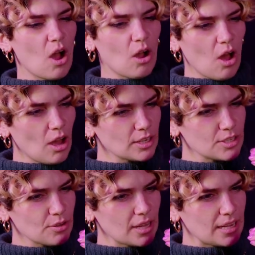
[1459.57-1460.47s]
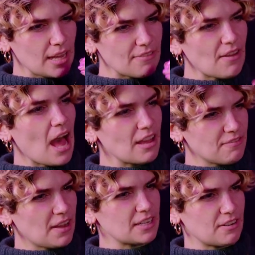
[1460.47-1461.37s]
odd, because you're like, if I
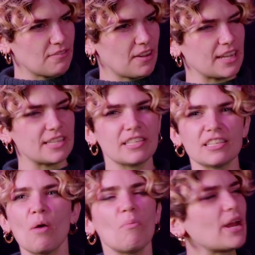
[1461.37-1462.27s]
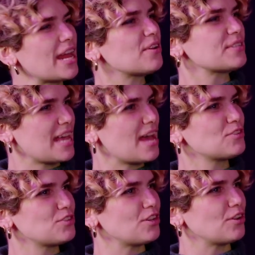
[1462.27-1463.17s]
find it funny, someone else
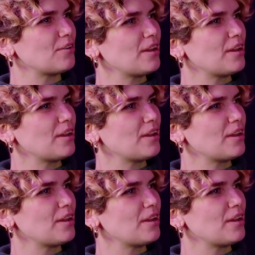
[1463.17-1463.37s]
has to.